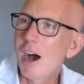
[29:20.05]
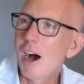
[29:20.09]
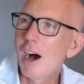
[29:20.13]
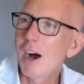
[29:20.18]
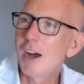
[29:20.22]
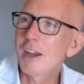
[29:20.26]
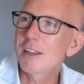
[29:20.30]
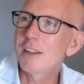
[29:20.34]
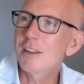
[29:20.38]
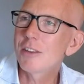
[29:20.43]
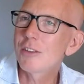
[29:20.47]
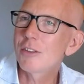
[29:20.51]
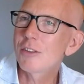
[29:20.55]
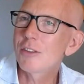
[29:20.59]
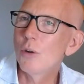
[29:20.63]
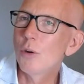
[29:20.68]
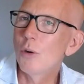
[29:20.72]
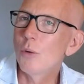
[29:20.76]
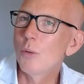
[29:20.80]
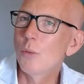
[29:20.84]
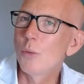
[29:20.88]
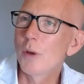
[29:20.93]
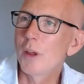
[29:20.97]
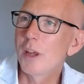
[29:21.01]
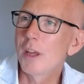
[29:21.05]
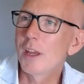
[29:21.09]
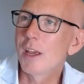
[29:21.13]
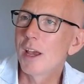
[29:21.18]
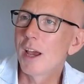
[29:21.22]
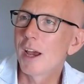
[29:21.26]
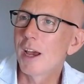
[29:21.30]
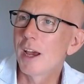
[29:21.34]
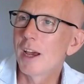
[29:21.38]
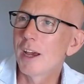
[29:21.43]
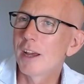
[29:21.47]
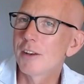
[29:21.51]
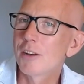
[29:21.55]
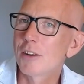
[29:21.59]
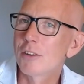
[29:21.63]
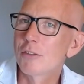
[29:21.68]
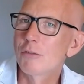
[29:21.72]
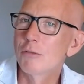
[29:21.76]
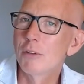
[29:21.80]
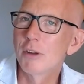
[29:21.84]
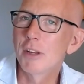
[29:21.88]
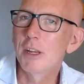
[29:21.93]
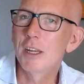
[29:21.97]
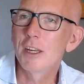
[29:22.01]
I thought we had
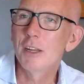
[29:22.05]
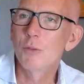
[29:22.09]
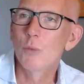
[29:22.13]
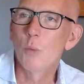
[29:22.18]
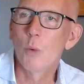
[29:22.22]
agreed